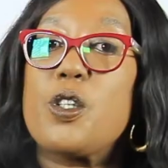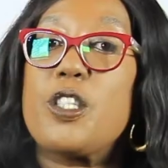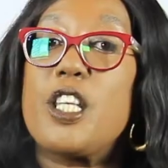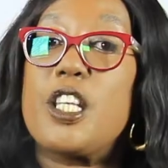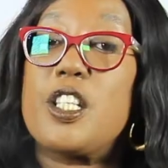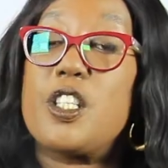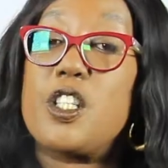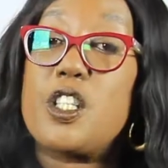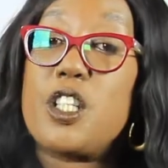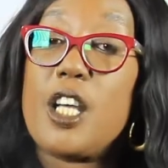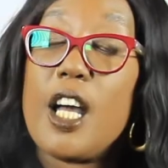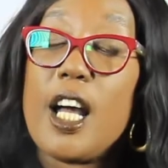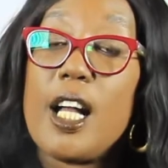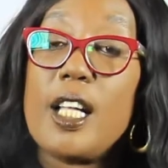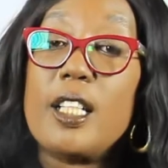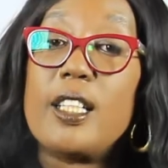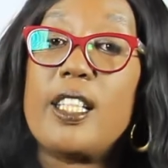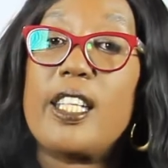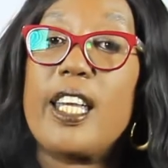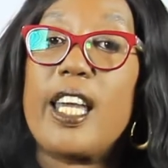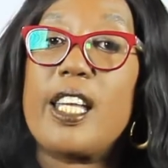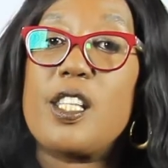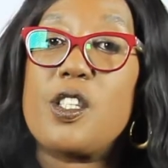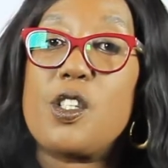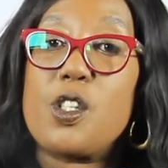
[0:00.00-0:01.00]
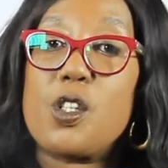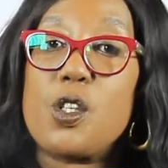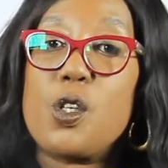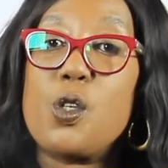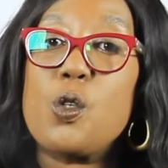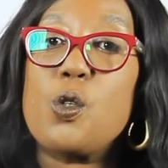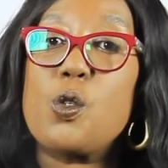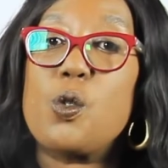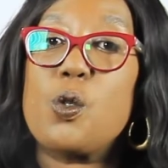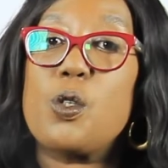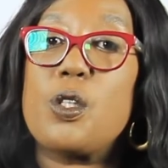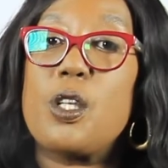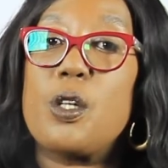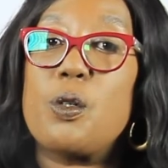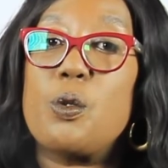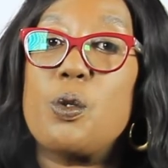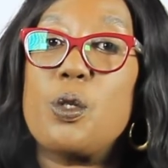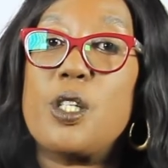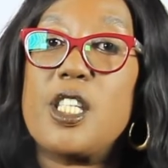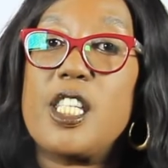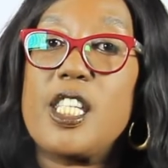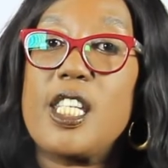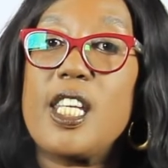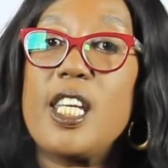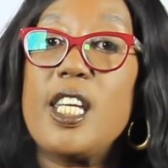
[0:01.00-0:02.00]
the child gets used to the
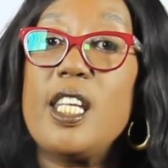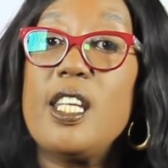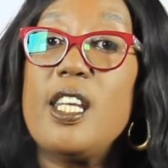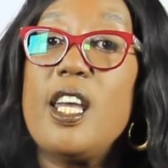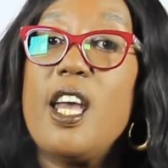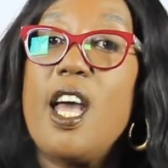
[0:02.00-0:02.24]
routine